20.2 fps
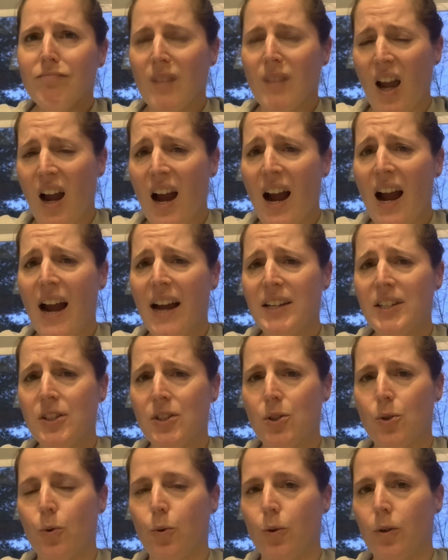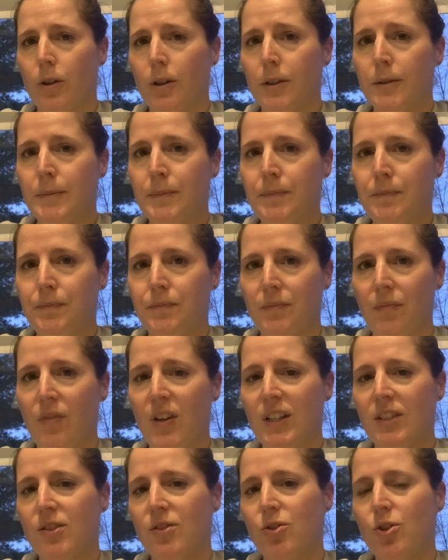high school
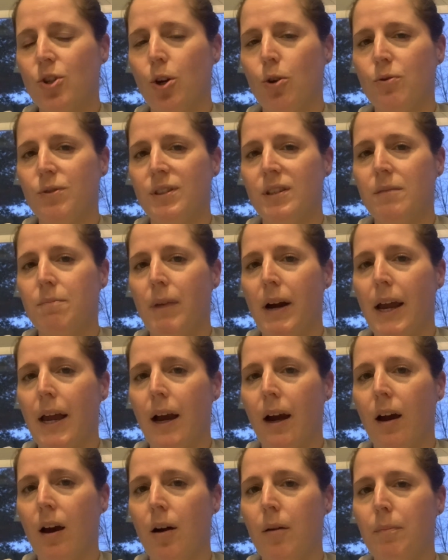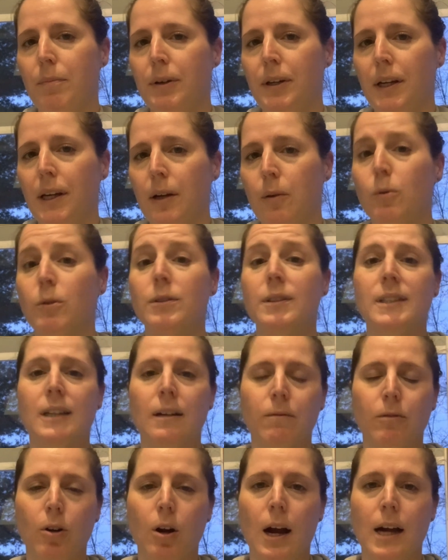that's chosen by a company, well,
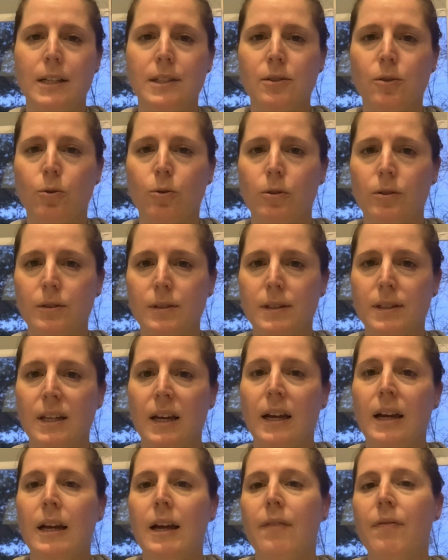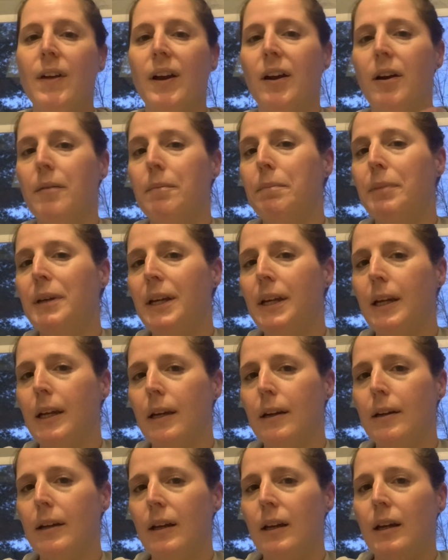several high schools that
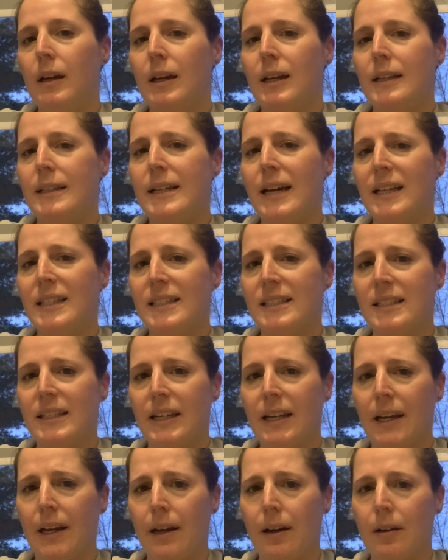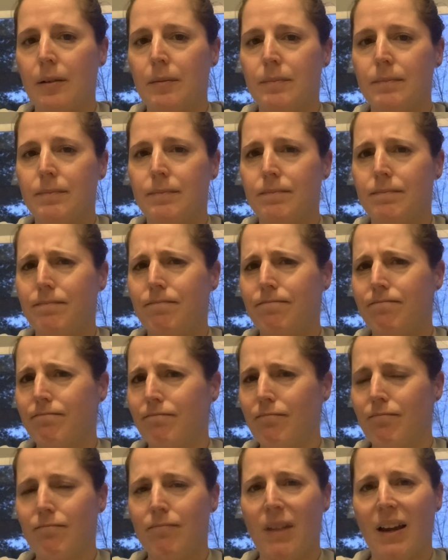compete testing,
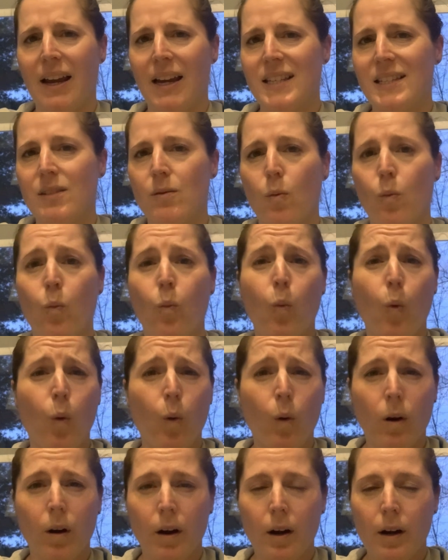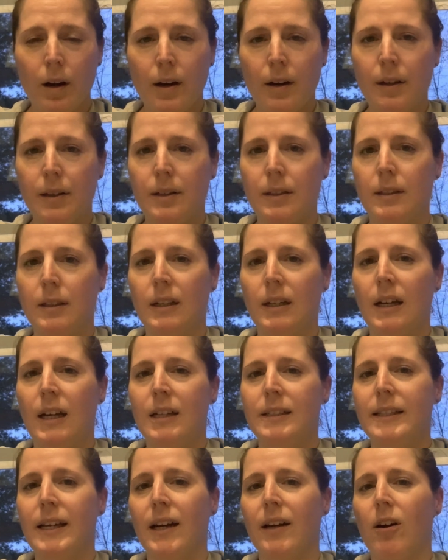I guess, war
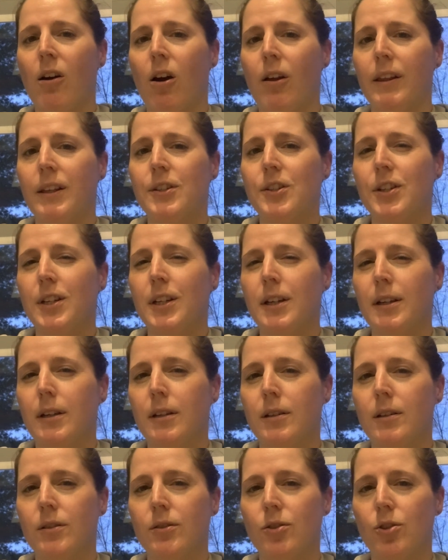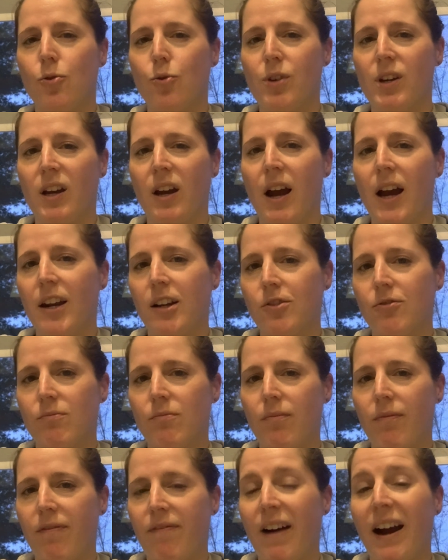technology. So they kind of
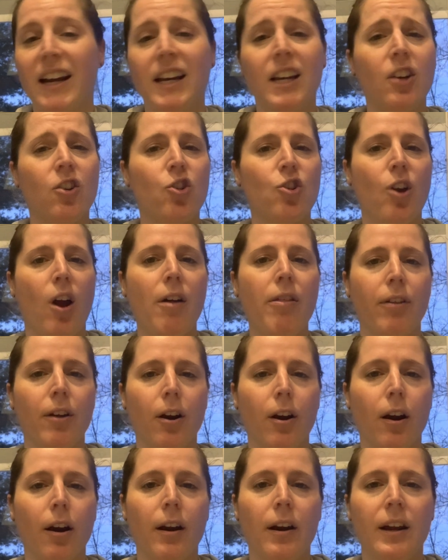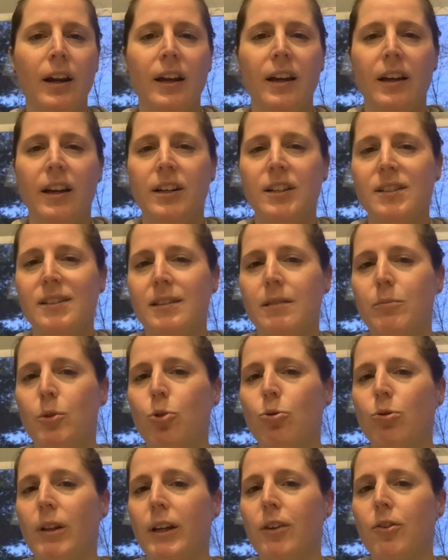fight each other in a
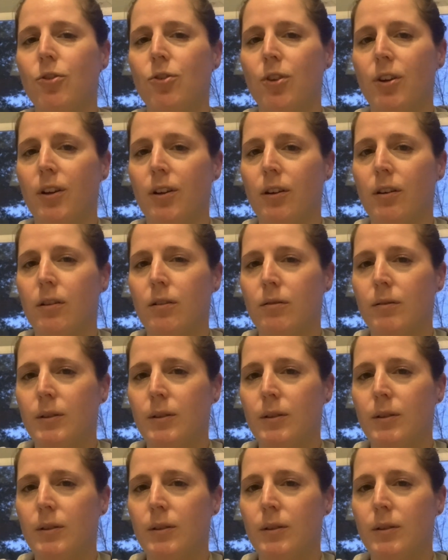simulation.